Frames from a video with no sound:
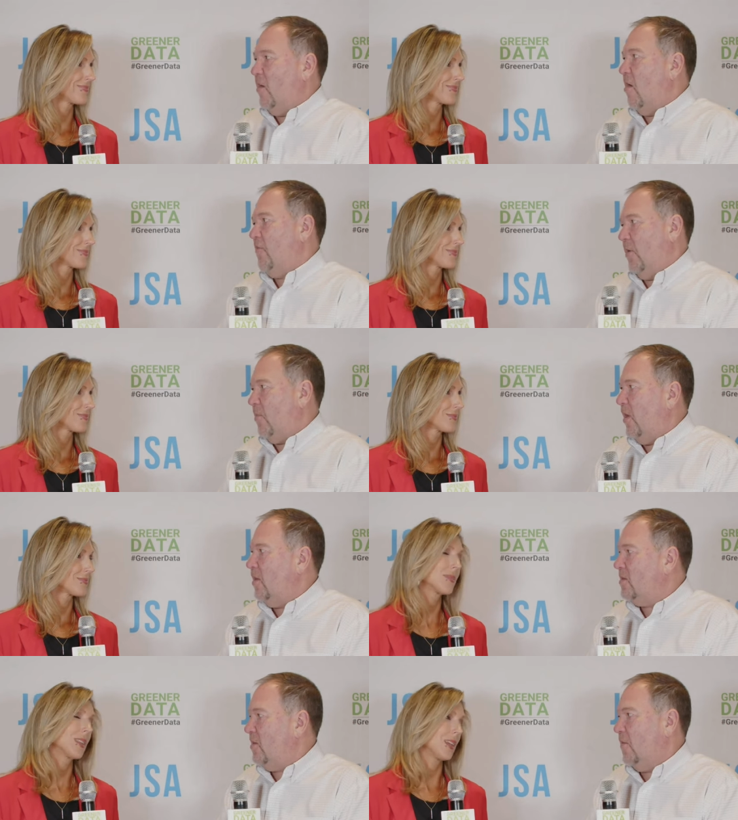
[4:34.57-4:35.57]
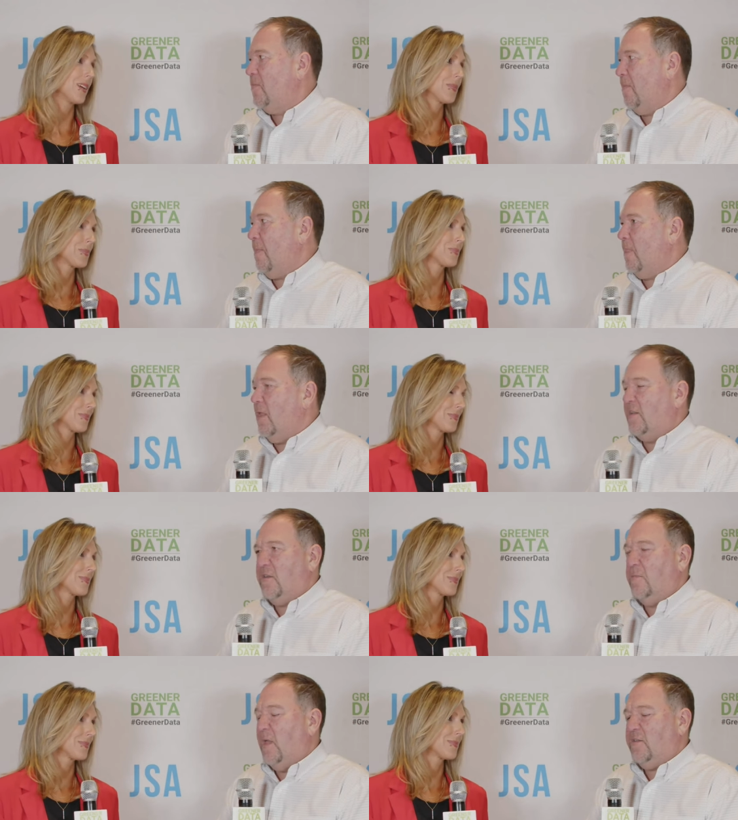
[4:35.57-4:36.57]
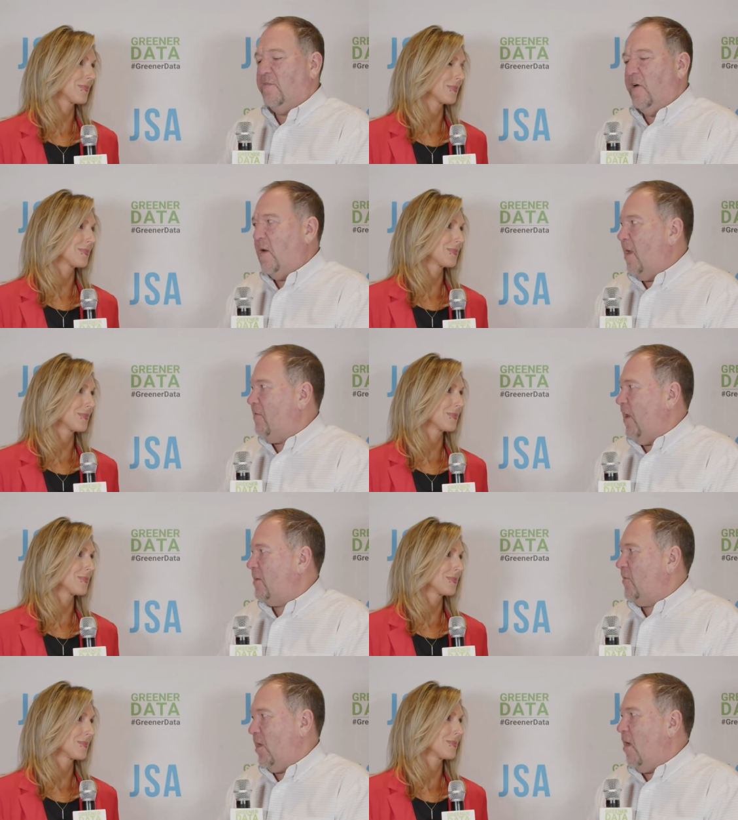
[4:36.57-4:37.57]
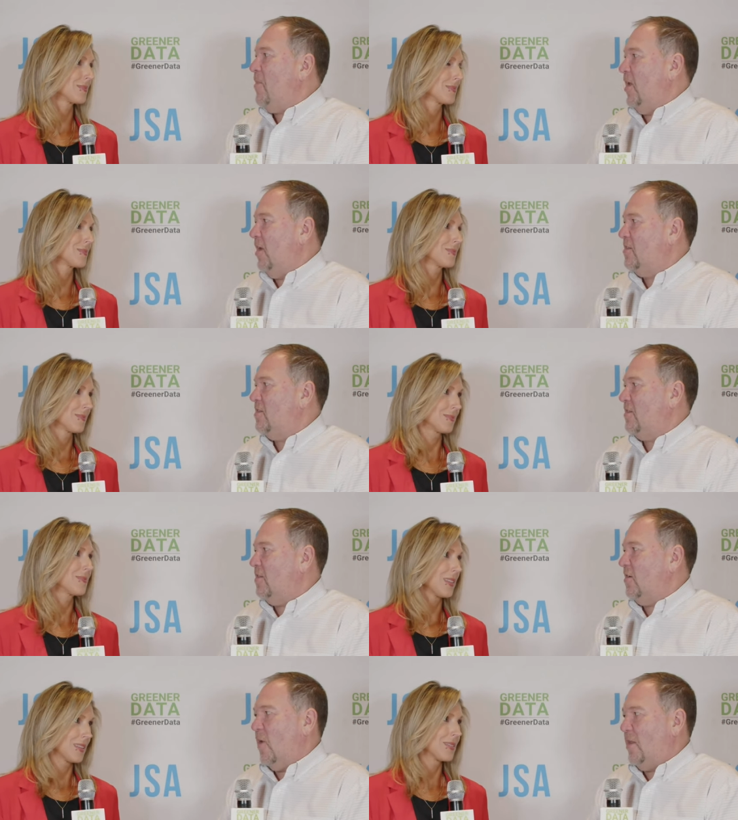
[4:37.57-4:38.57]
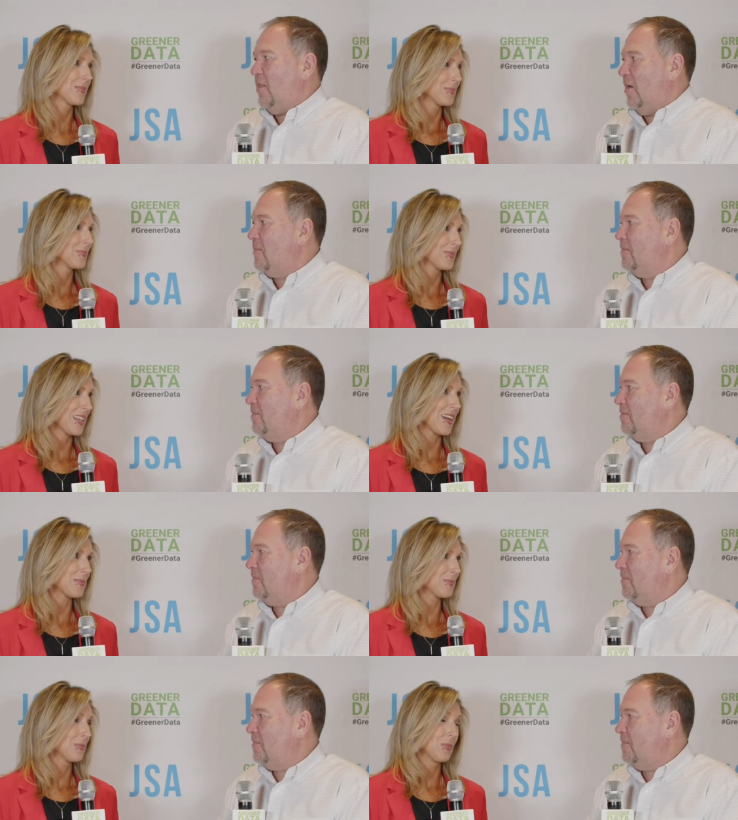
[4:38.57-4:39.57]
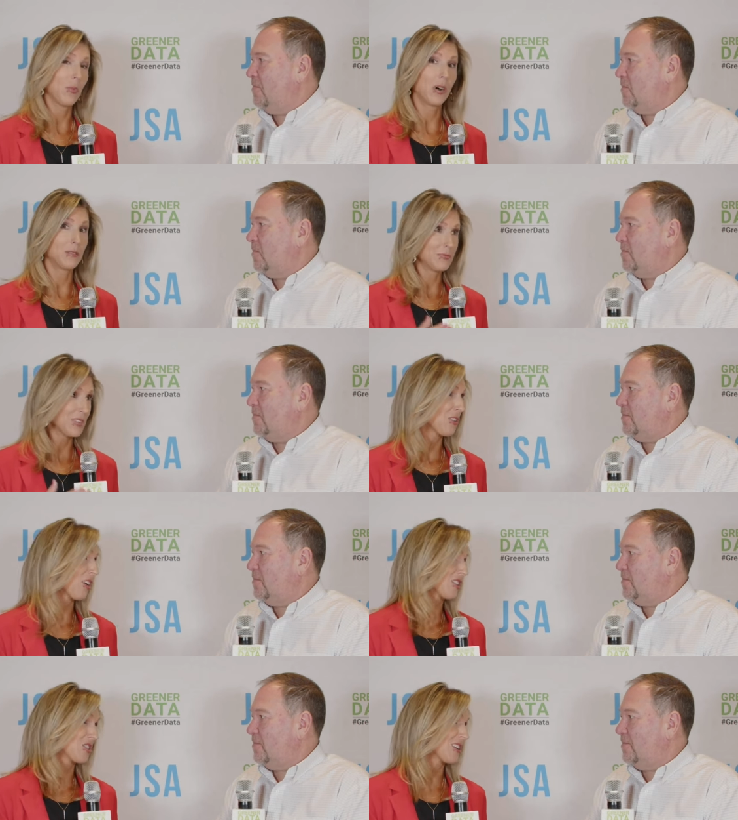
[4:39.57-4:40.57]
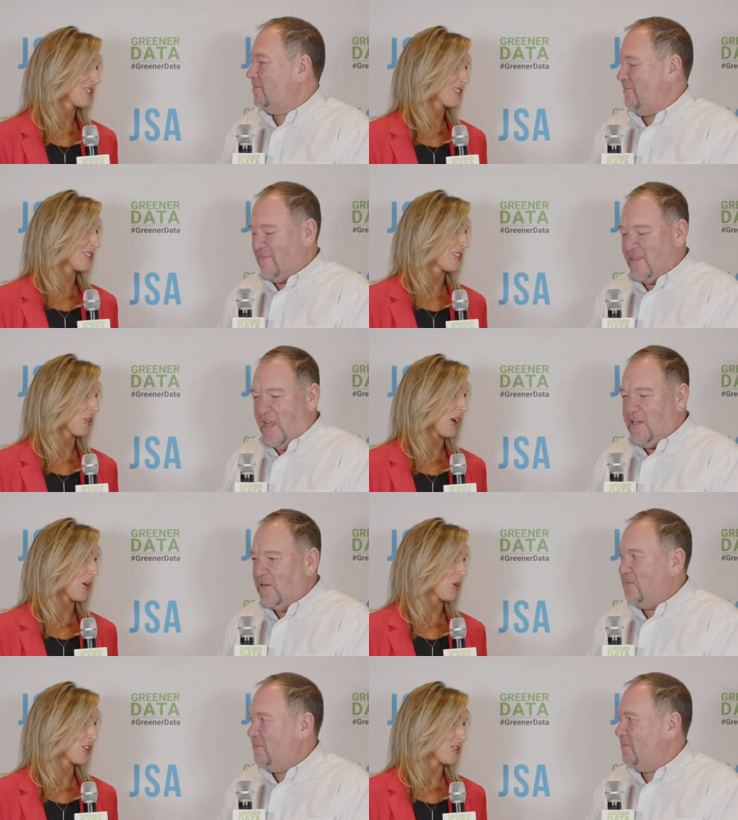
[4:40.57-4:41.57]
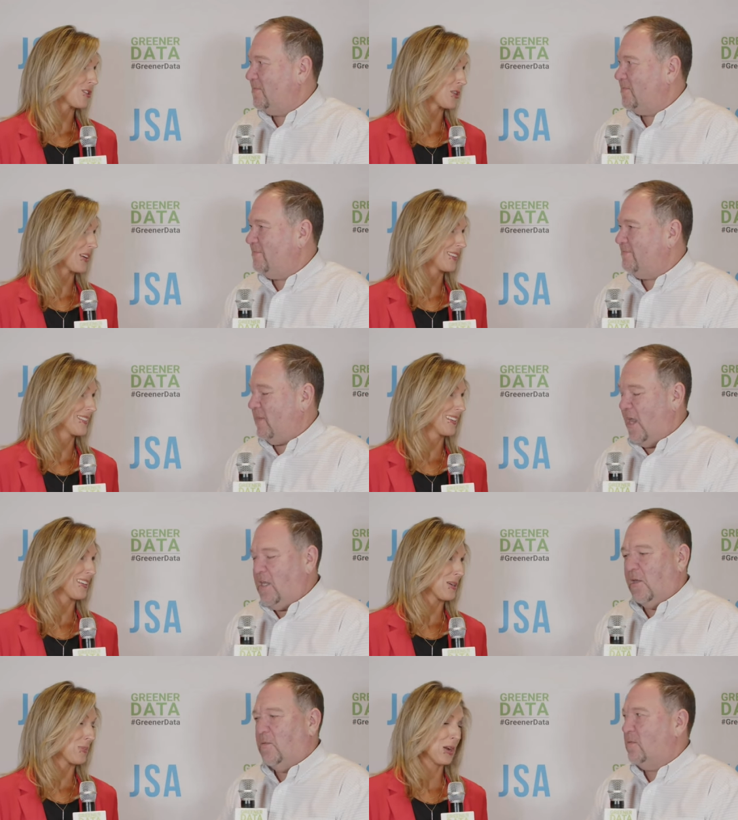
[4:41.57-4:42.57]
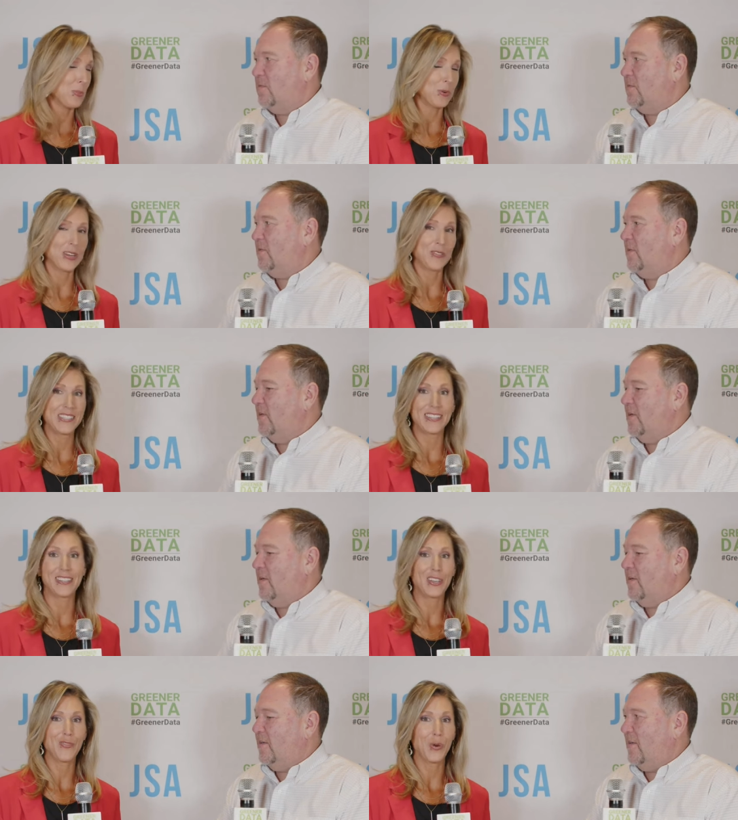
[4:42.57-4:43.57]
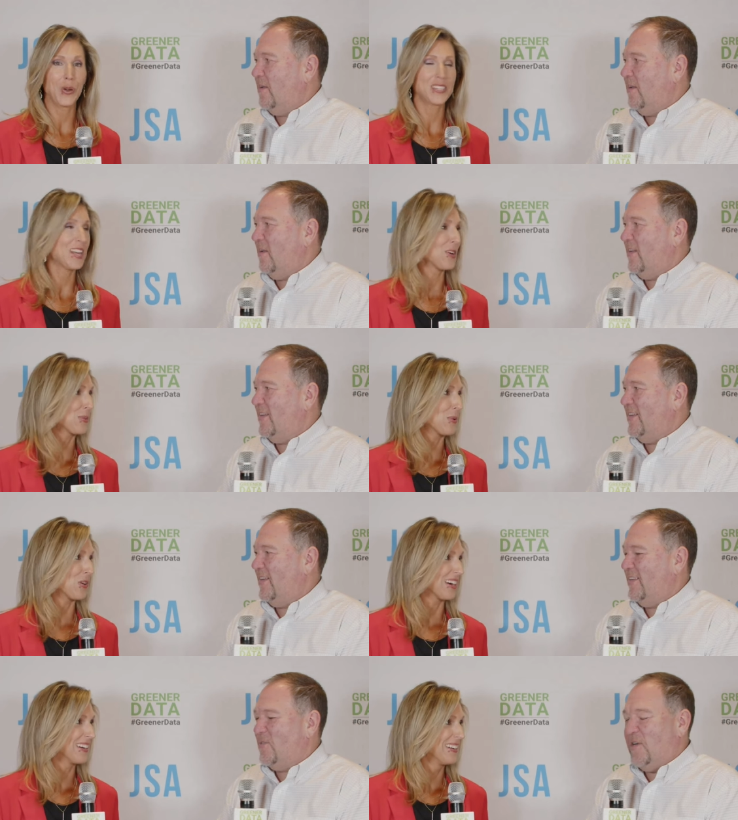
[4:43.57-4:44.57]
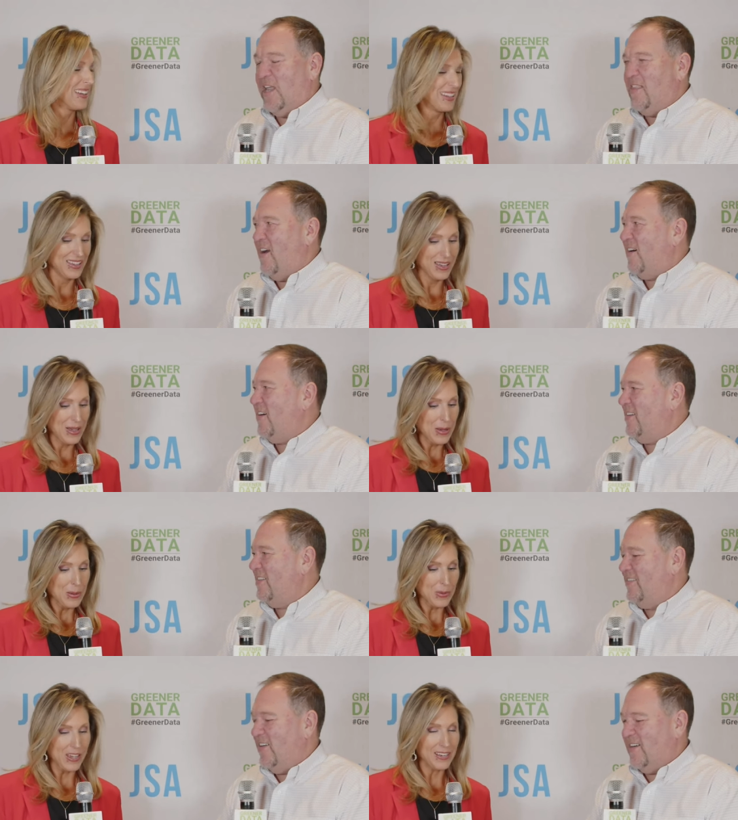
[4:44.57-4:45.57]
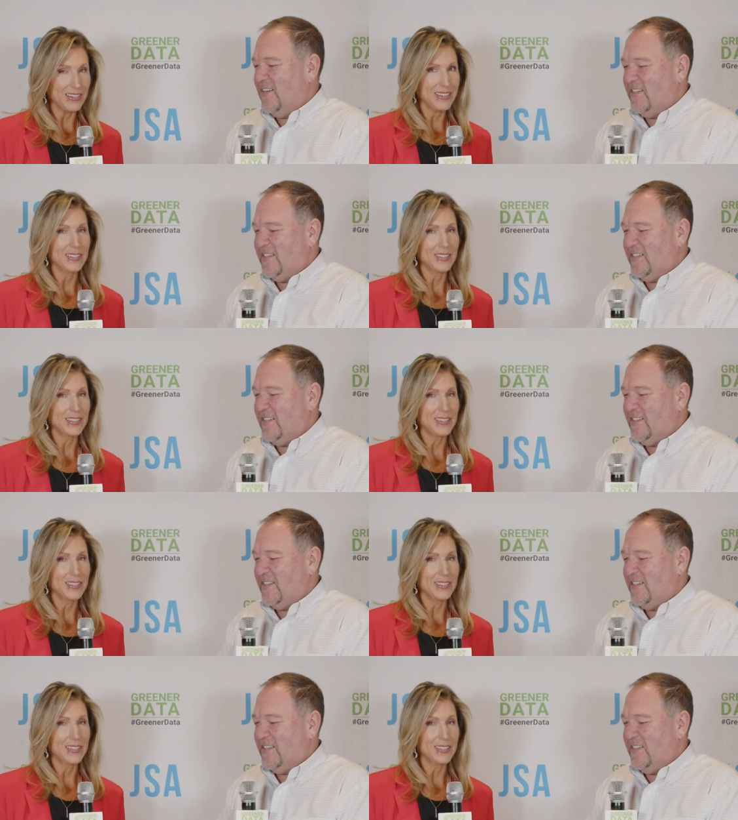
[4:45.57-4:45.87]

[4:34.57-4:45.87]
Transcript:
Speaker 1: in our footprint. So that's a that's a very big fix for the company. It's it's a great thing. Yeah. Well,
Speaker 2: congratulations on the Thank great you. work you're doing. Thank Keep you. Keep it up. We're definitely looking forward to hearing more. We're getting there. We are.